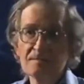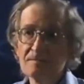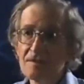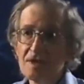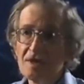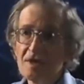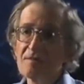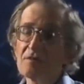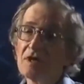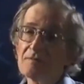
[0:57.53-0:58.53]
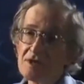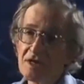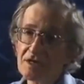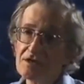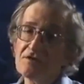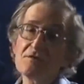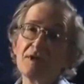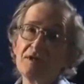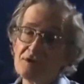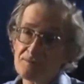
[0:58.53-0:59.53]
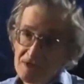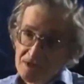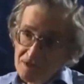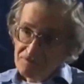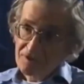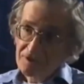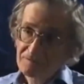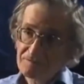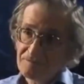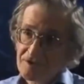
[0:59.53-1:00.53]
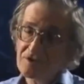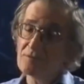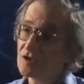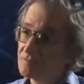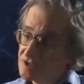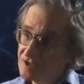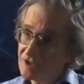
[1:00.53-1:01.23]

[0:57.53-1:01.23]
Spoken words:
you're saying. But what I'm saying is, if you believe something different, you wouldn't